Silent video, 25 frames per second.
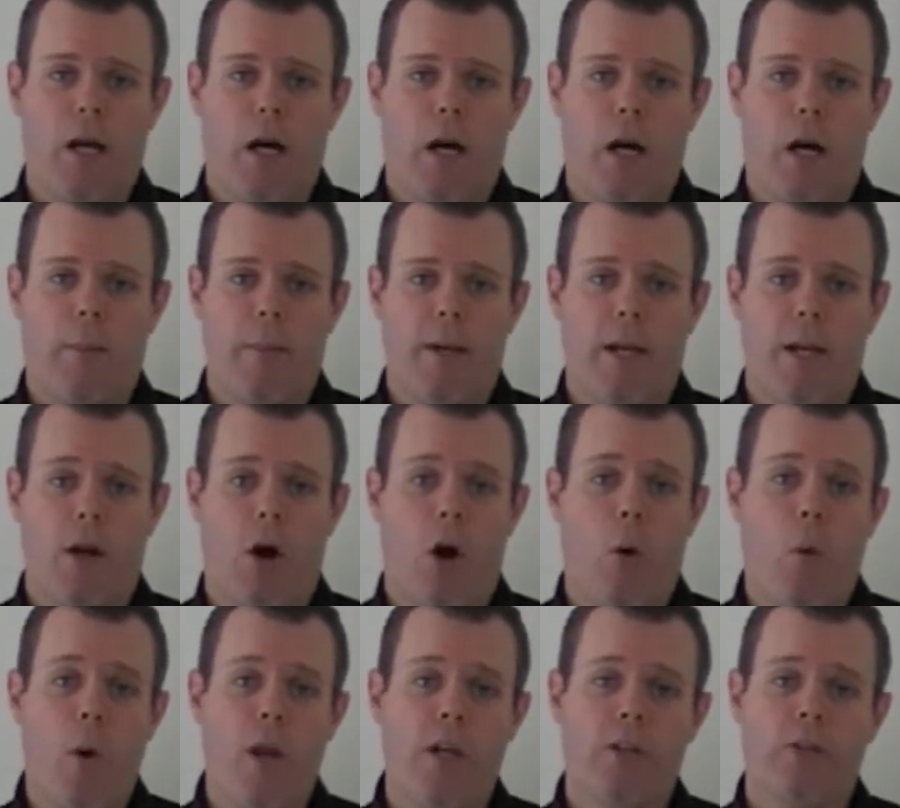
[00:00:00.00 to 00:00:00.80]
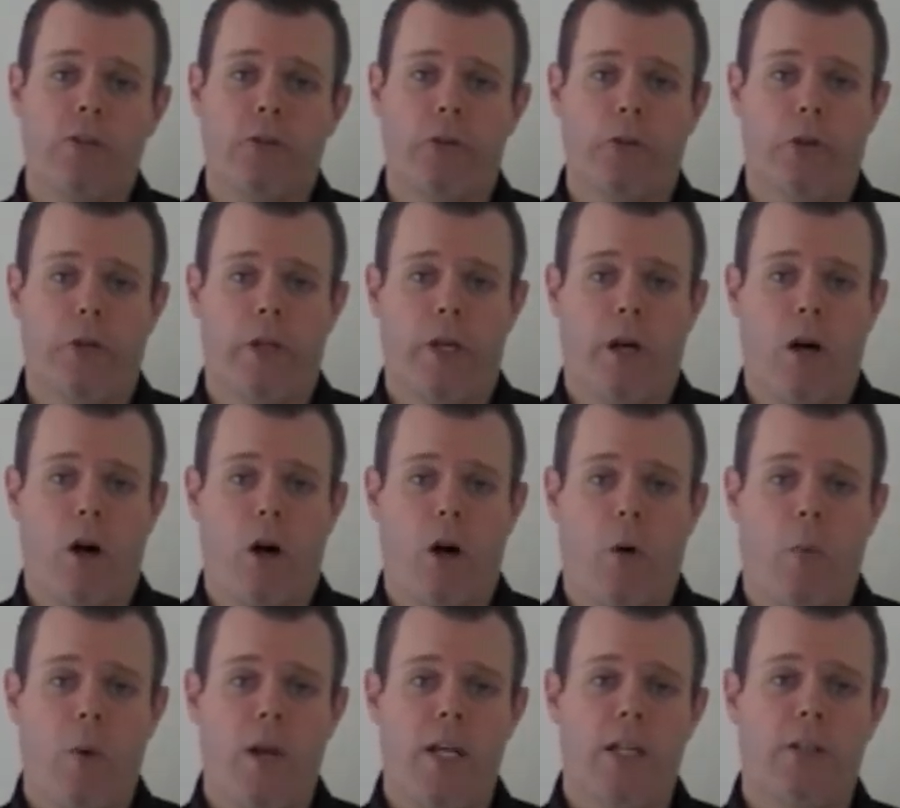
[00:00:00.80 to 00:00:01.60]
I
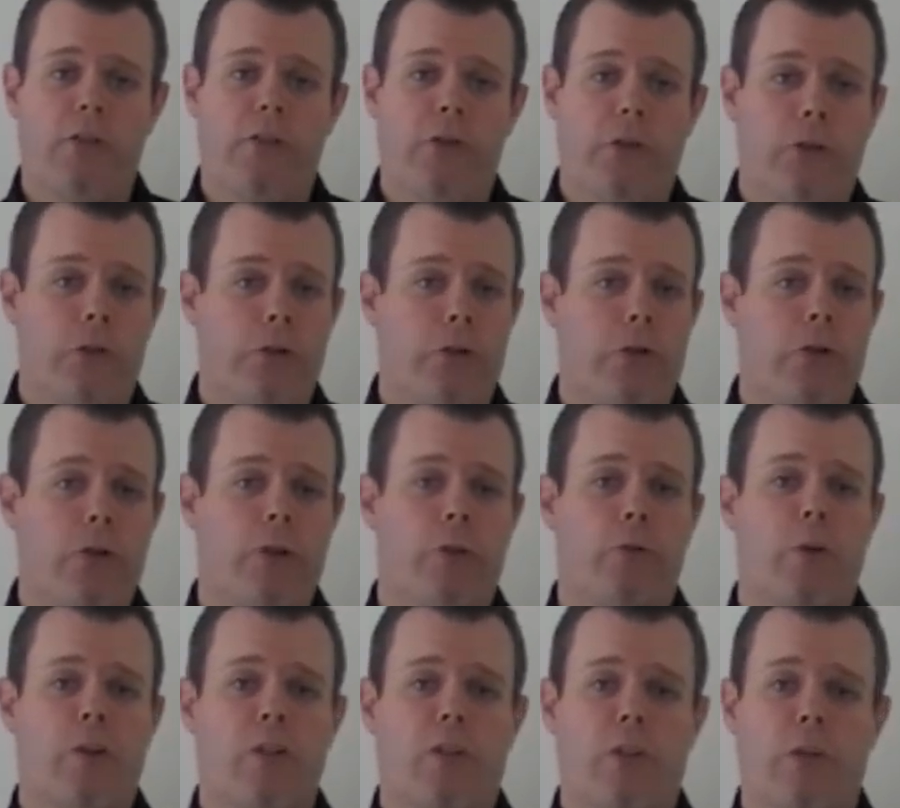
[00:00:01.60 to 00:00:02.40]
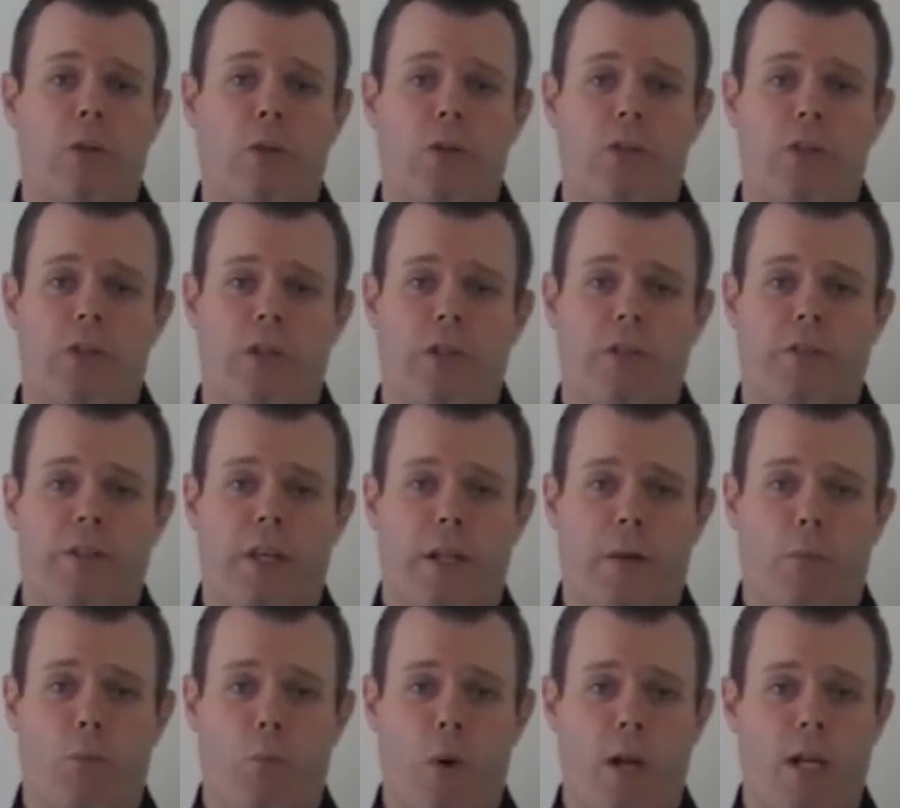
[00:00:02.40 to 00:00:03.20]
went into New Year's resolutions
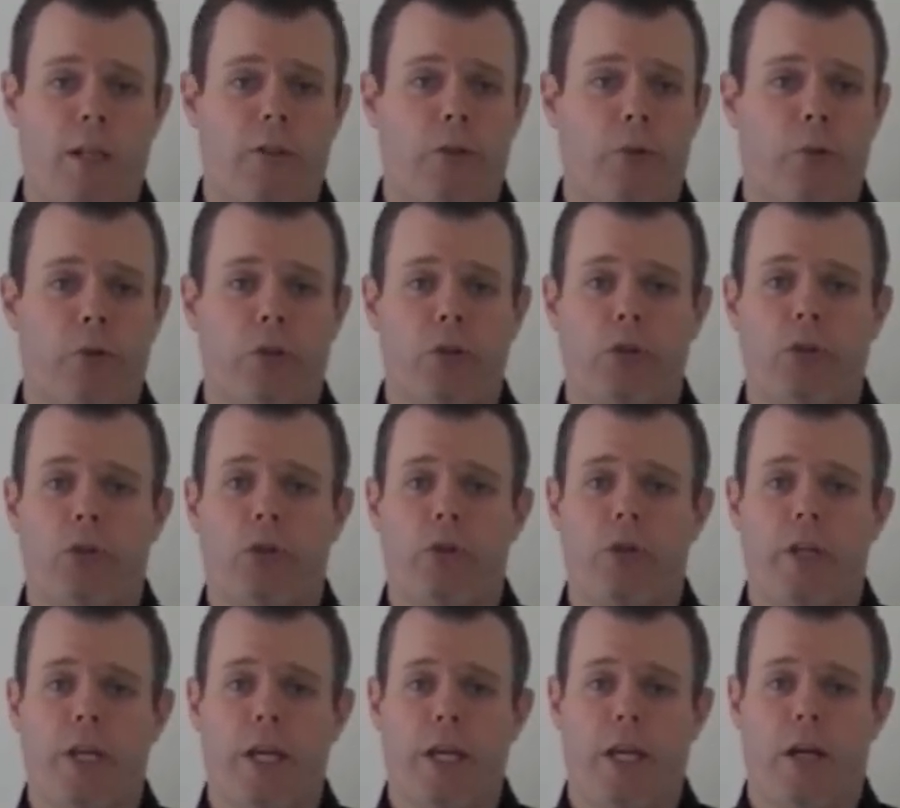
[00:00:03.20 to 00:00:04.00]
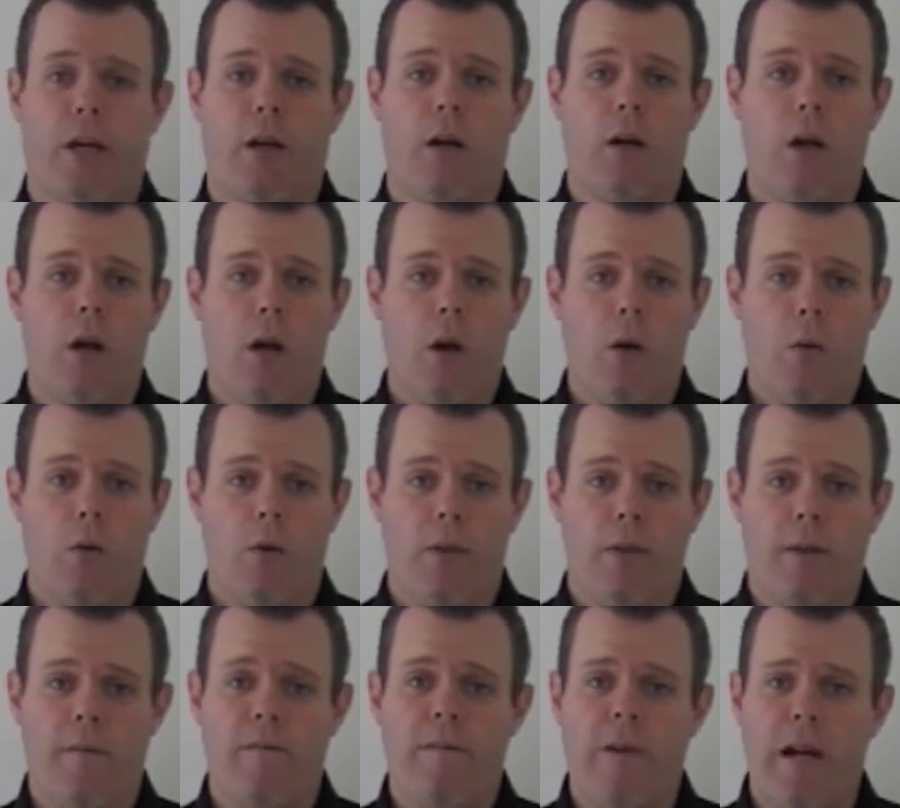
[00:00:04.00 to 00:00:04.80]
and went into a new year
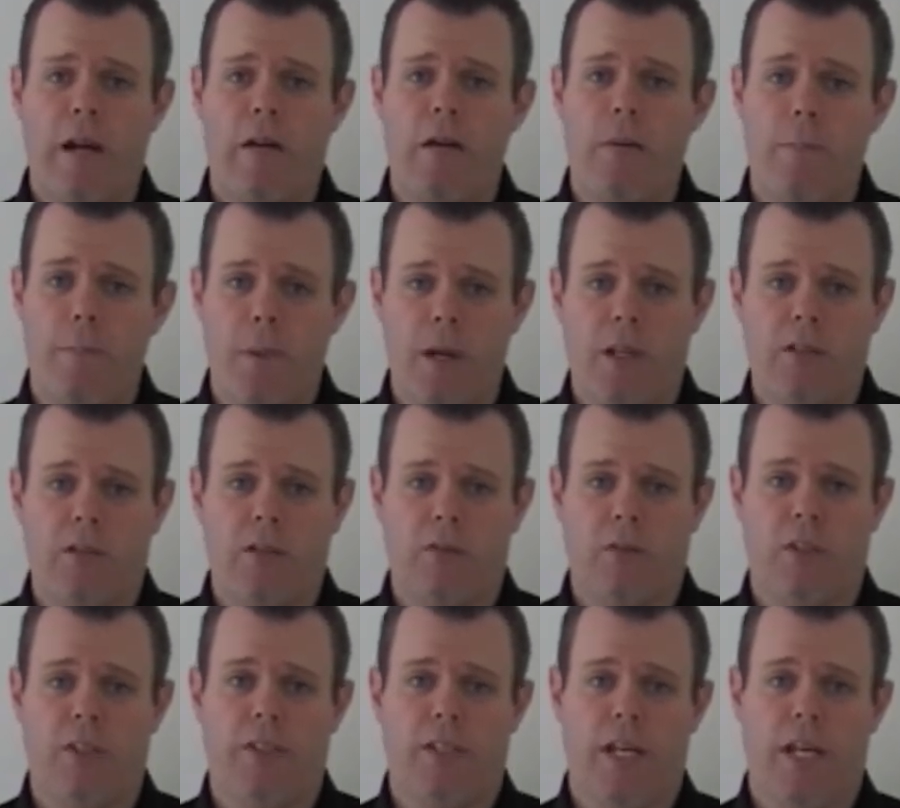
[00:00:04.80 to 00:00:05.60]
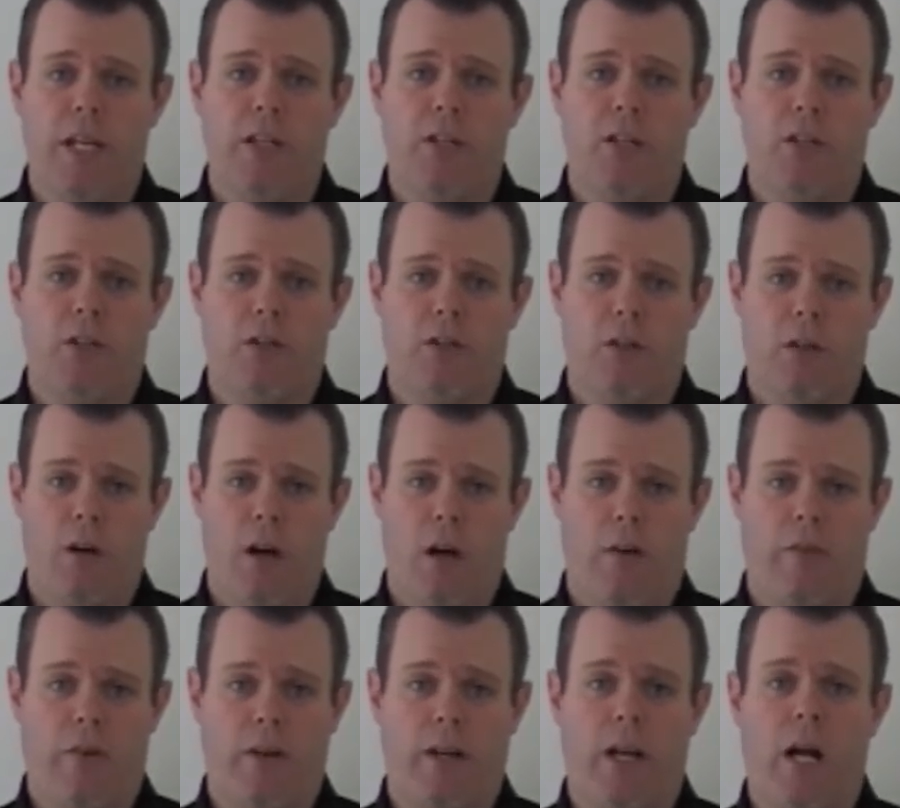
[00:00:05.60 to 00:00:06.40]
with the very best of intentions
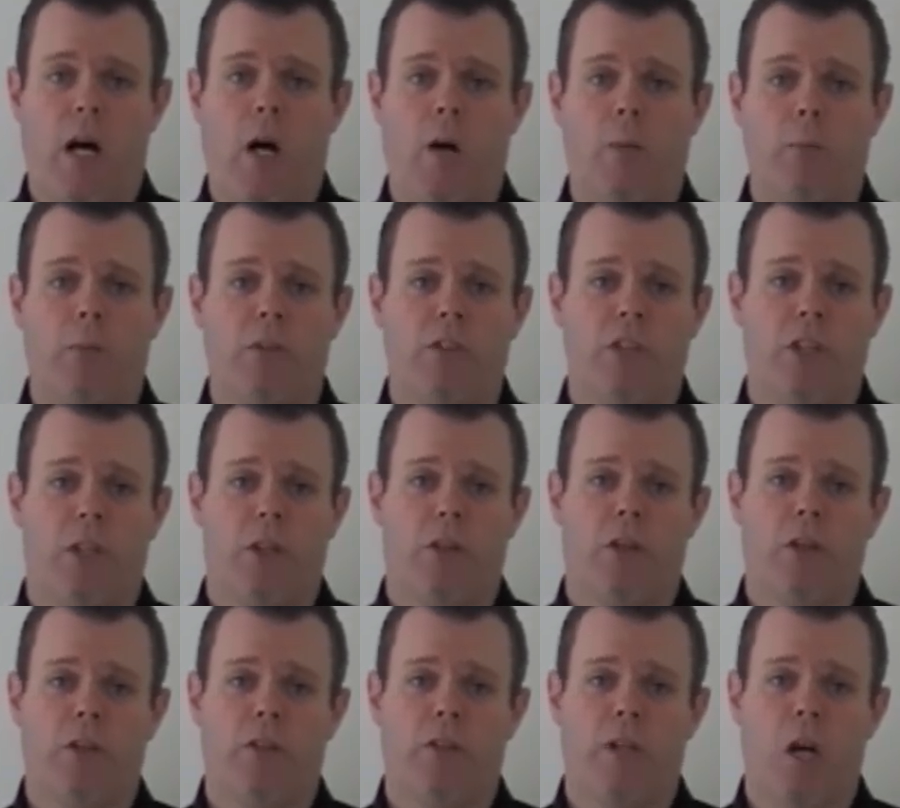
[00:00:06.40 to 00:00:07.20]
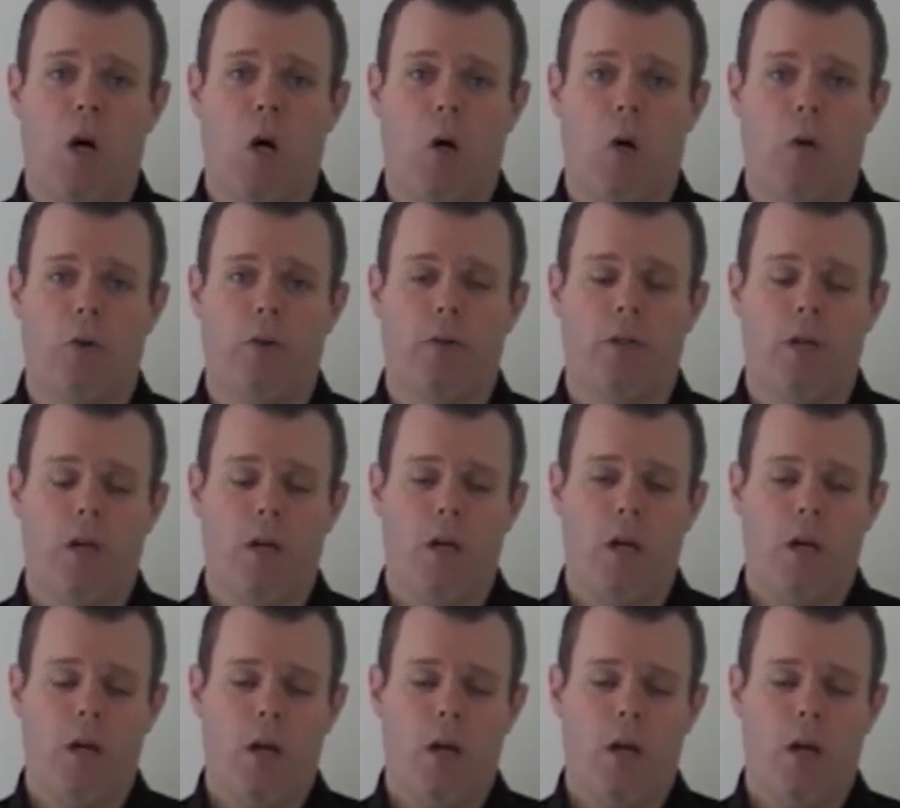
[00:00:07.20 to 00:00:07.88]
of accomplishing those goals.